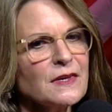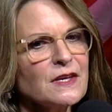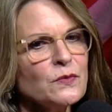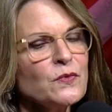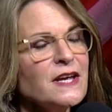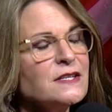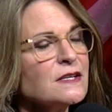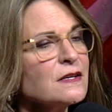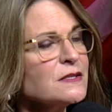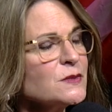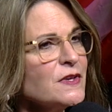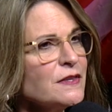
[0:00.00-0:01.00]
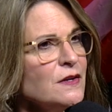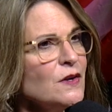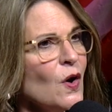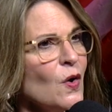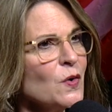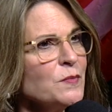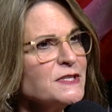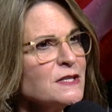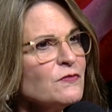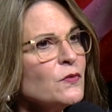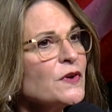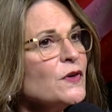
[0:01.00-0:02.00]
rentals within homes
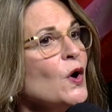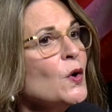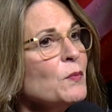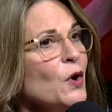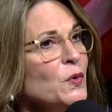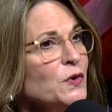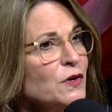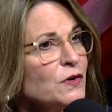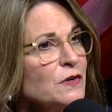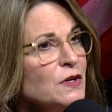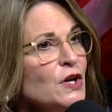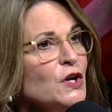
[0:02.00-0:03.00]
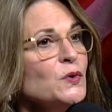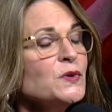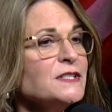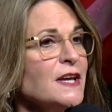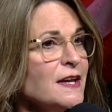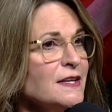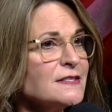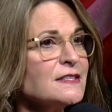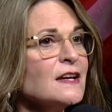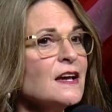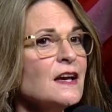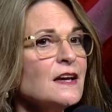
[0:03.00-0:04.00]
for the homeowner
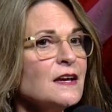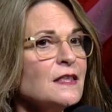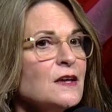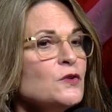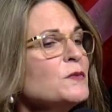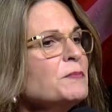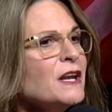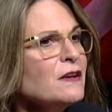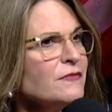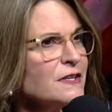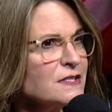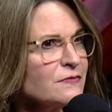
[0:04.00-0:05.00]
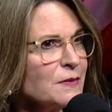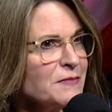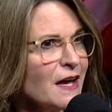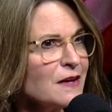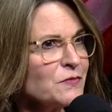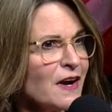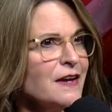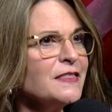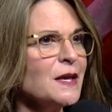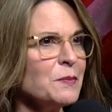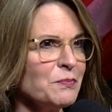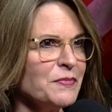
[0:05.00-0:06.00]
who benefits from that, right?
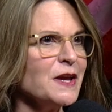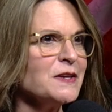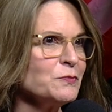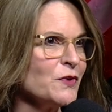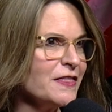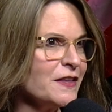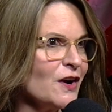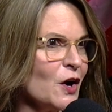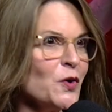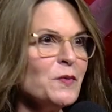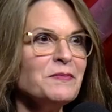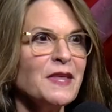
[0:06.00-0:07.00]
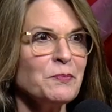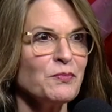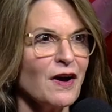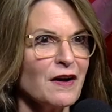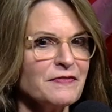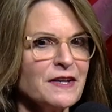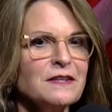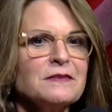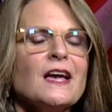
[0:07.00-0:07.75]
They rent their home, they profit.